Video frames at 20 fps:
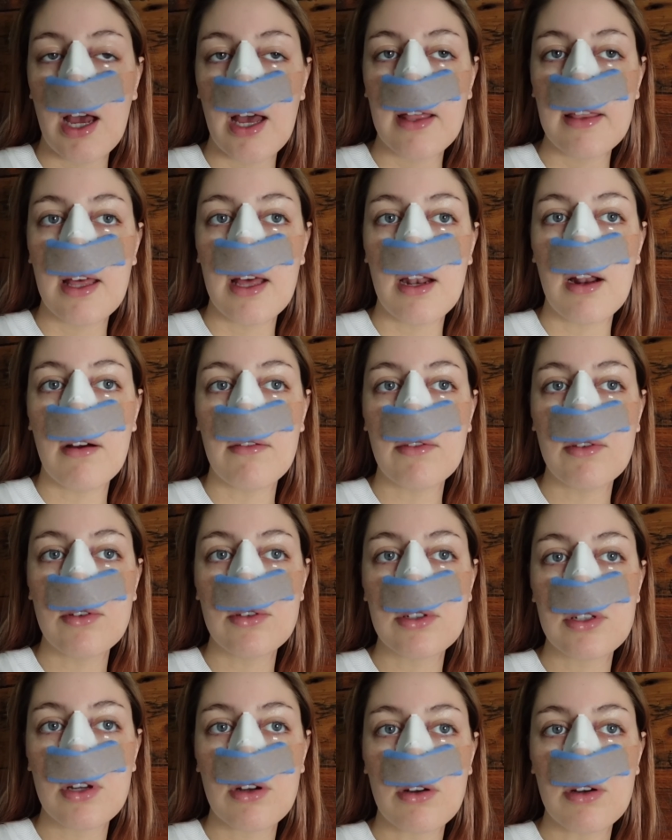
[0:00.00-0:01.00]
And then I've
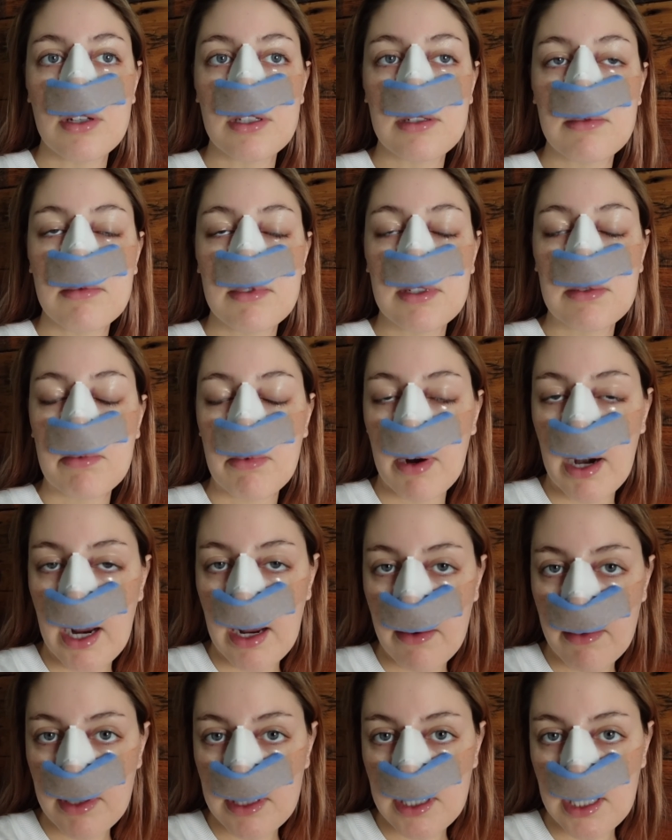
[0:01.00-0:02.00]
also got some
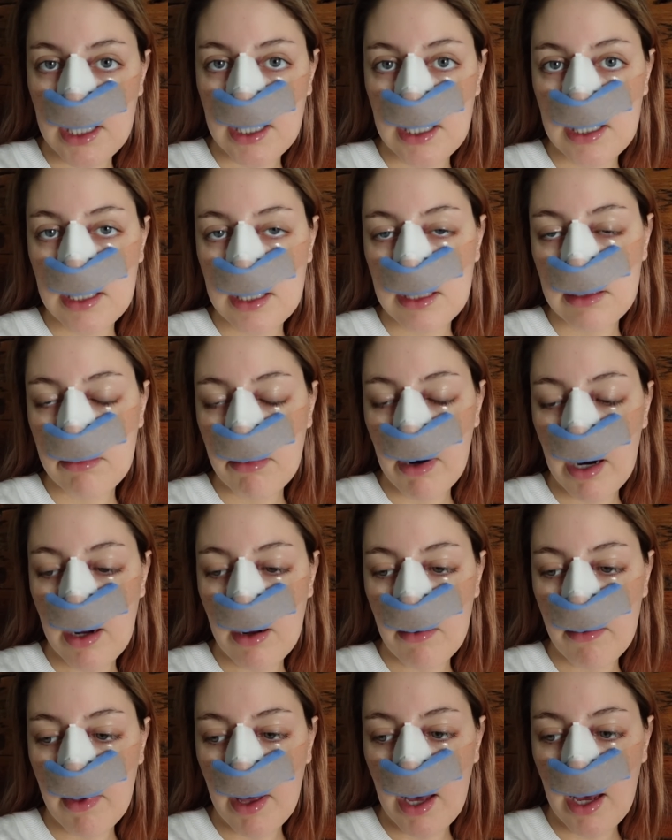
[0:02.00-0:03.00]
spray which I need to spray
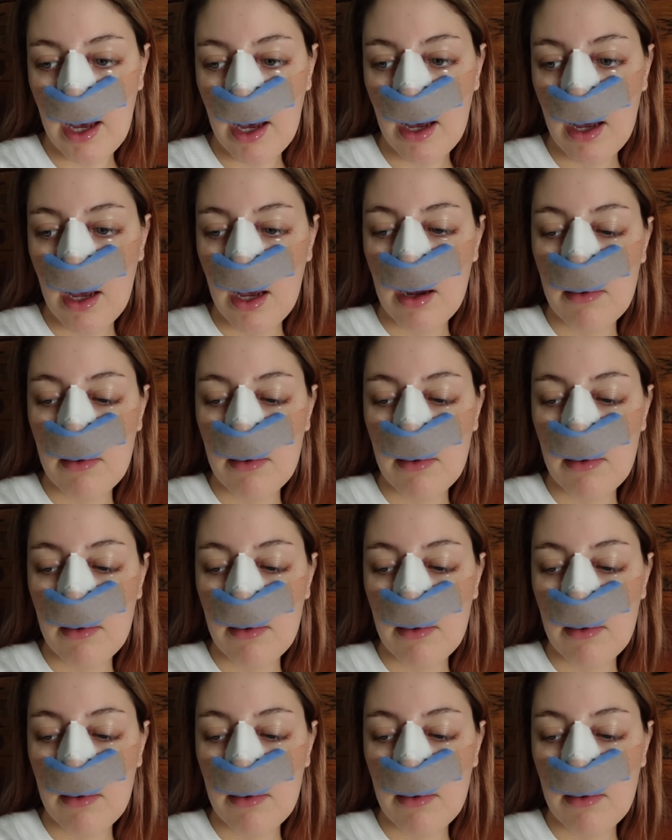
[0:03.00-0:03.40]
up there.